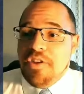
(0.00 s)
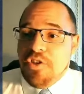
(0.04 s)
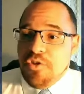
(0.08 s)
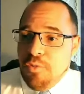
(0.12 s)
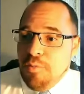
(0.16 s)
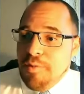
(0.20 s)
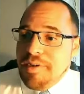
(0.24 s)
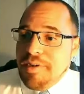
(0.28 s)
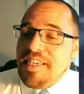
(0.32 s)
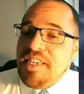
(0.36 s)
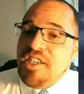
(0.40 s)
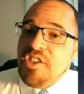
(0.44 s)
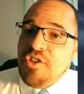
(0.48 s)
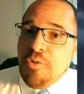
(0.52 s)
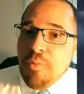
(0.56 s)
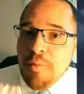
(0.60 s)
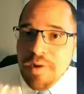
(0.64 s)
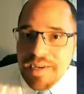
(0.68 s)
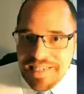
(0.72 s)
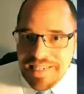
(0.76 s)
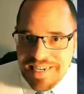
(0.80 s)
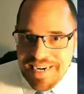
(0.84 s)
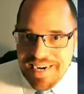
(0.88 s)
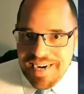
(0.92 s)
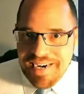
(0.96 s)

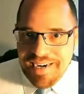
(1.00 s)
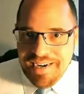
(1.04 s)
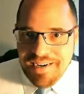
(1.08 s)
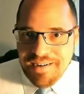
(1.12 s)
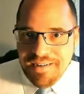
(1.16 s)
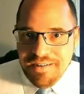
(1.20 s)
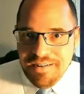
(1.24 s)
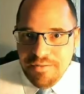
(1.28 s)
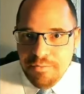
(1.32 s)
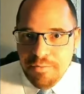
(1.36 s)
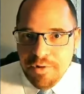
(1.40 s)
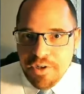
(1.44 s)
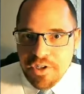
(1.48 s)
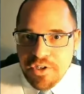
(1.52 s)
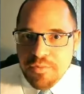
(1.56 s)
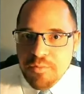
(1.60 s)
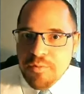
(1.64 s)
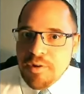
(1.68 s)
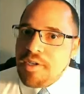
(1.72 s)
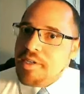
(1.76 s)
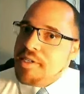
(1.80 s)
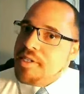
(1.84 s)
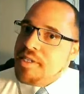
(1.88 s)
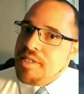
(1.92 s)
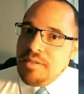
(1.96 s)
2020, which
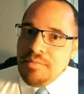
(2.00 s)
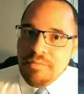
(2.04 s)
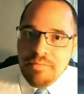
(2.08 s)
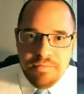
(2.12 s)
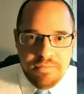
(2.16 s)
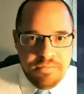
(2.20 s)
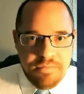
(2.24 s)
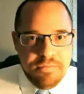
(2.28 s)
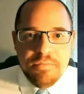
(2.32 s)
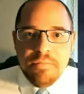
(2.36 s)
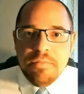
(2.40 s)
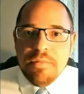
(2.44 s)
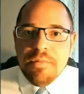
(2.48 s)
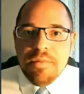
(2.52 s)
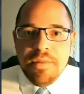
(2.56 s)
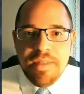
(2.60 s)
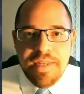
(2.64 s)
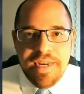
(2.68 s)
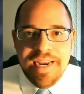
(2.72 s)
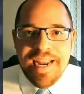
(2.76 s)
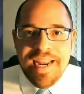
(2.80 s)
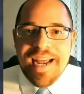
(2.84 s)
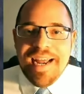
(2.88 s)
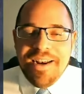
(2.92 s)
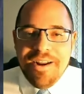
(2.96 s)
was mm
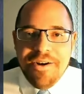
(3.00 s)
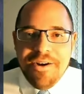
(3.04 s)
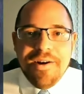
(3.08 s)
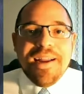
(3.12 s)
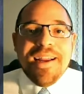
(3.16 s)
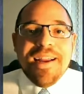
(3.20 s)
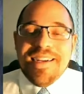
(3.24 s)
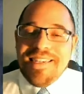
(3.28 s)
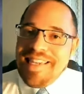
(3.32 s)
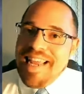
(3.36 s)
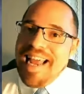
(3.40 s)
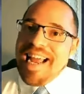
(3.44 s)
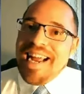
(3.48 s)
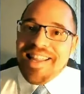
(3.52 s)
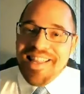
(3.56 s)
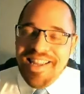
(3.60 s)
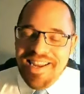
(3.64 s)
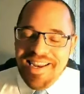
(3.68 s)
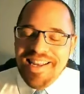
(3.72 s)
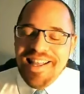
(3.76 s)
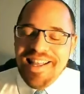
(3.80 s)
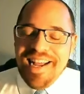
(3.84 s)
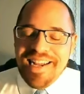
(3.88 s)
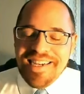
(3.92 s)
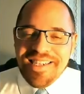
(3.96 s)
yeah no
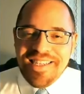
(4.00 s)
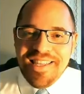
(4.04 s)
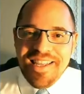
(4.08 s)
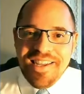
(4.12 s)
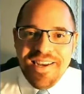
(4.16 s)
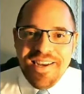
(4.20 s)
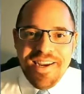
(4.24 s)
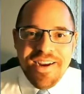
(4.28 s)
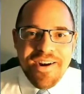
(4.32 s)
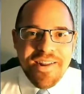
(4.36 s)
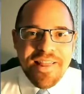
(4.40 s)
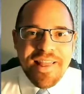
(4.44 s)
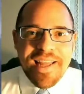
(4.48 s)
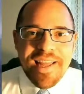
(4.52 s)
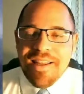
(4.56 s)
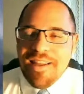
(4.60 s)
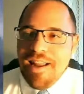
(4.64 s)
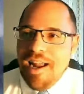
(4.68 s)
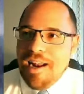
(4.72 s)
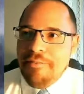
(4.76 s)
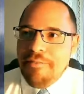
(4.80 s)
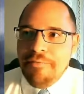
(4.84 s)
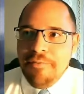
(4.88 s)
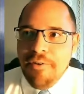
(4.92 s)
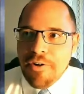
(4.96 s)
exactly yeah. that's the yeah. a
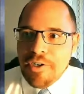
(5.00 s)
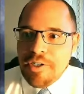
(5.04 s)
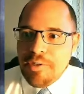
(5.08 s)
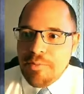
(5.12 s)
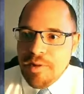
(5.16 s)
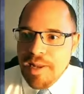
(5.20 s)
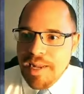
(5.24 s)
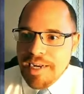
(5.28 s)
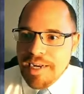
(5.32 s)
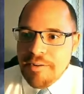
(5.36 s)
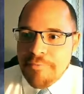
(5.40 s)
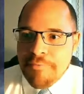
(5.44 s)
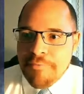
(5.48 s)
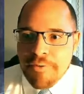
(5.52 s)
lot of folks would like to